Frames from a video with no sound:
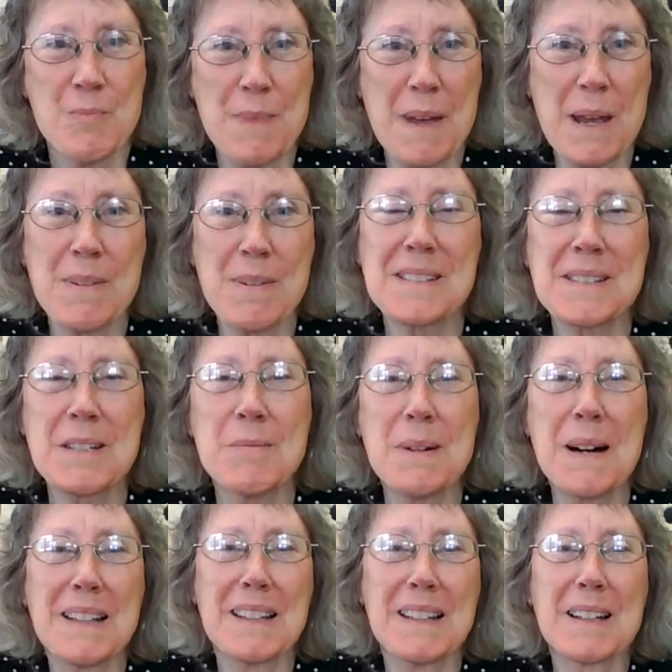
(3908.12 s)
Maybe some
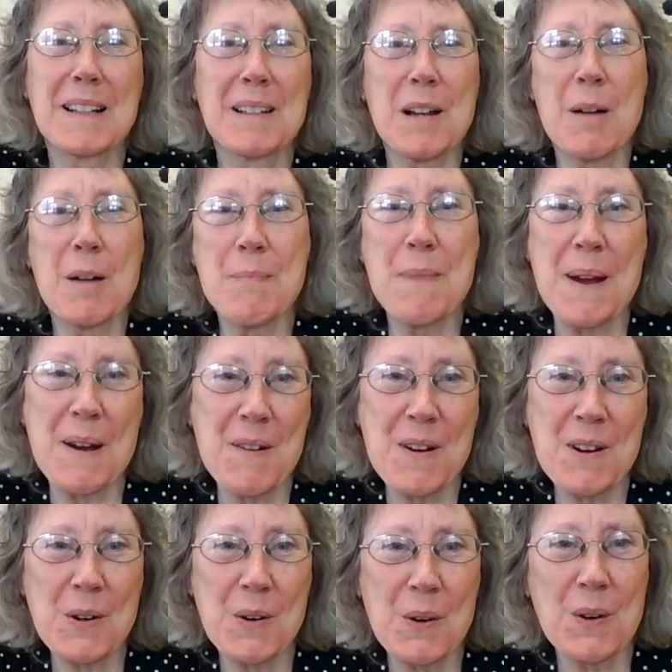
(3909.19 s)
little
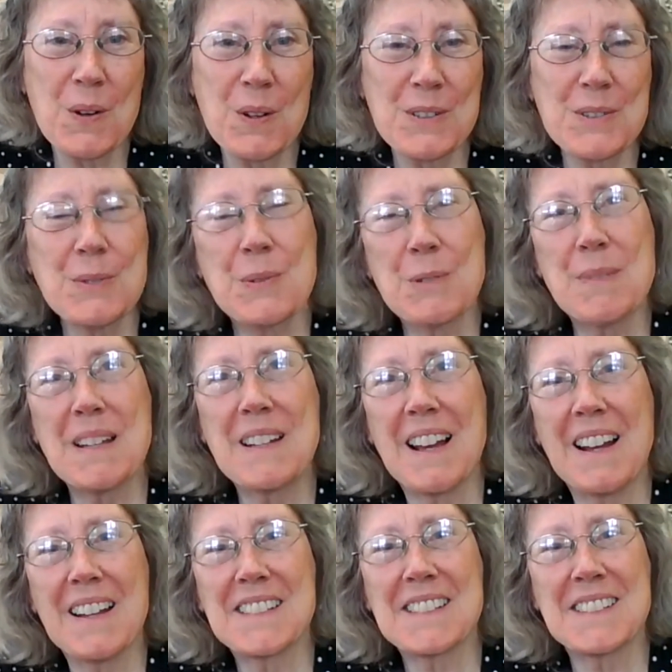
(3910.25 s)
marigolds would be
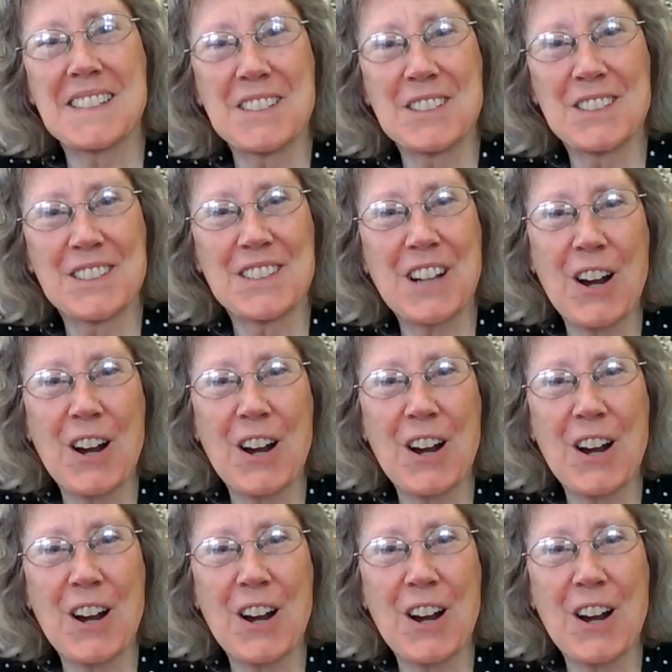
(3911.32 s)
nice in your